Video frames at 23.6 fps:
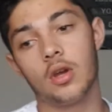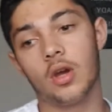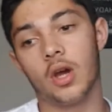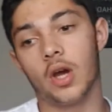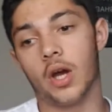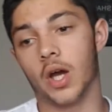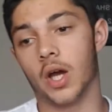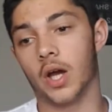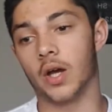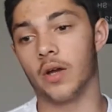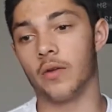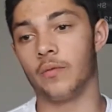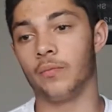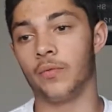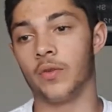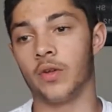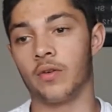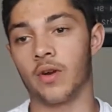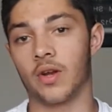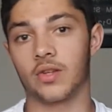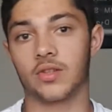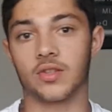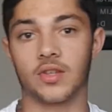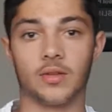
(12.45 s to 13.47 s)
They were
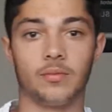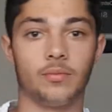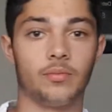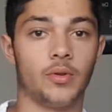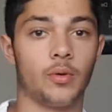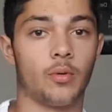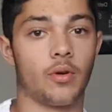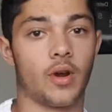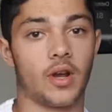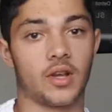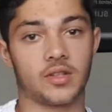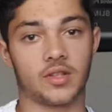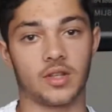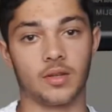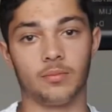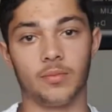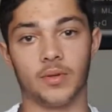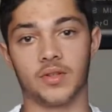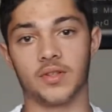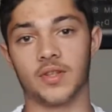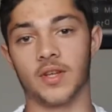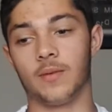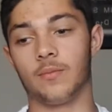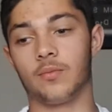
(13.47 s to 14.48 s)
asking me
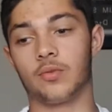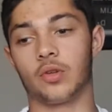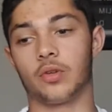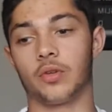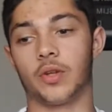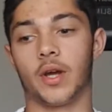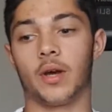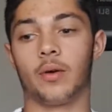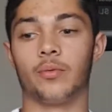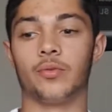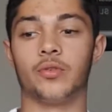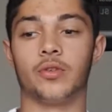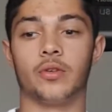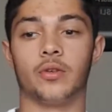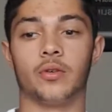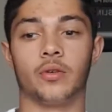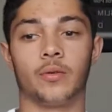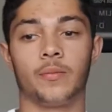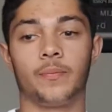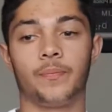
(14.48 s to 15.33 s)
tips on how to